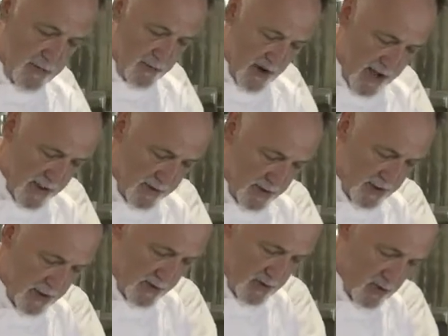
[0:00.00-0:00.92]
brown, they
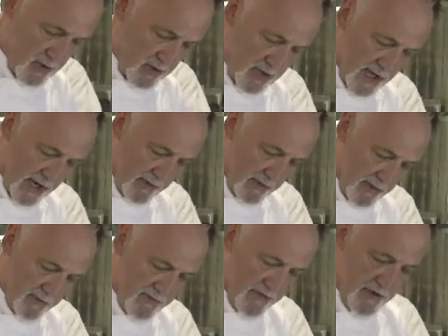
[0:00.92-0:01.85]
get a good colour in
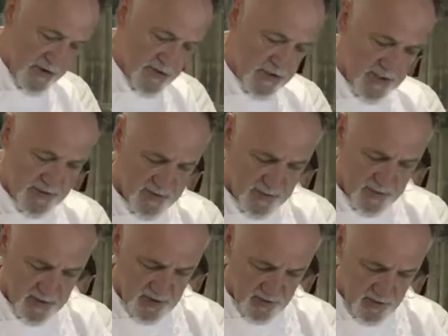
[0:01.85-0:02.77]
them first, it gives them
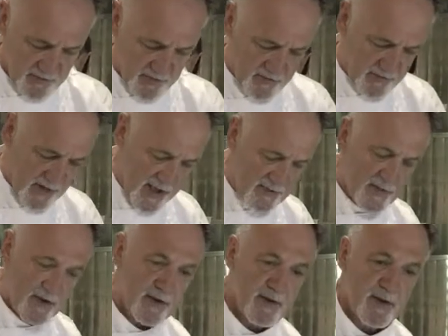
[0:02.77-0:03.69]
a terrific
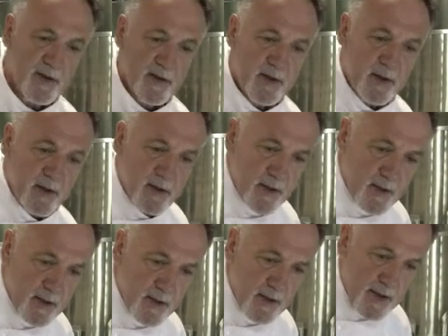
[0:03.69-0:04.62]
flavour.
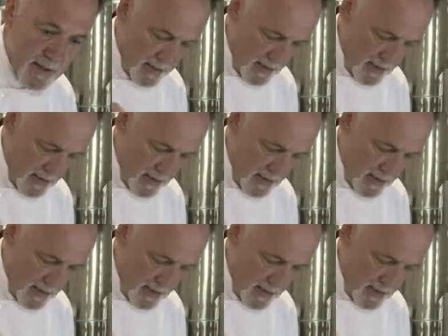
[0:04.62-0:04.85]
And